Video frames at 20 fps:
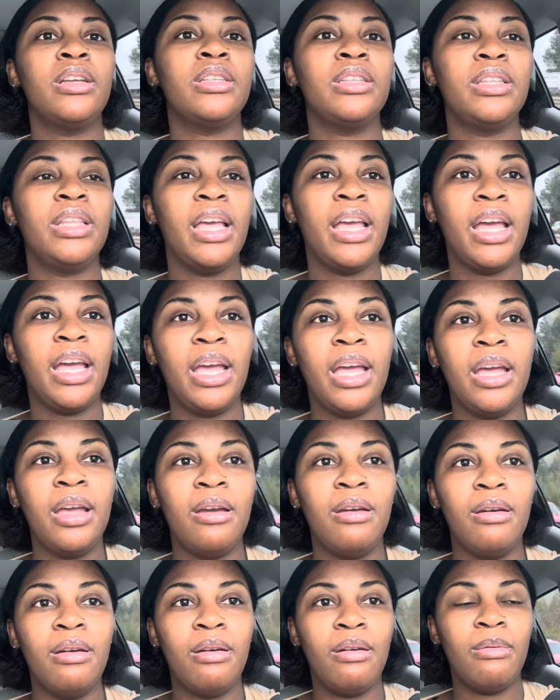that
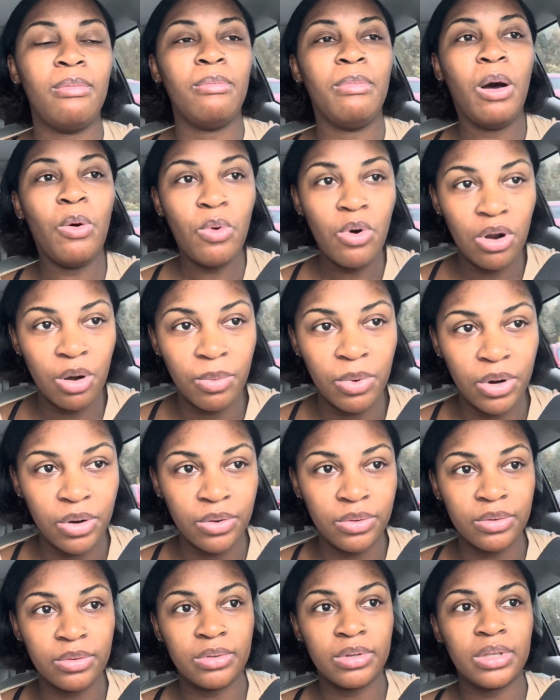my water
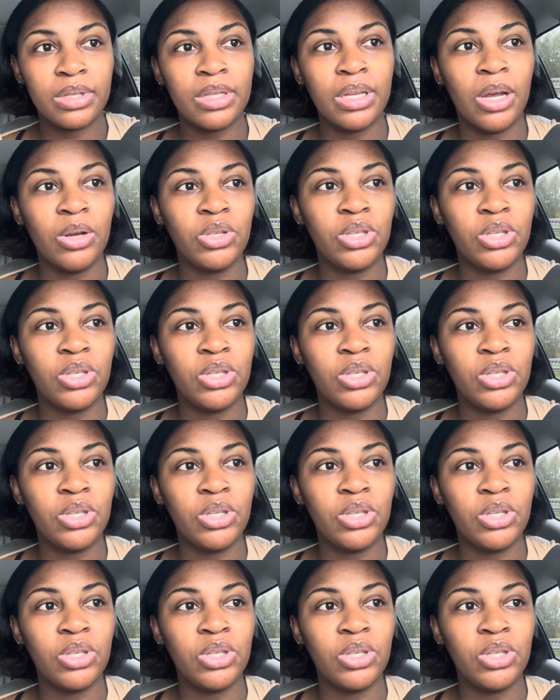broke. So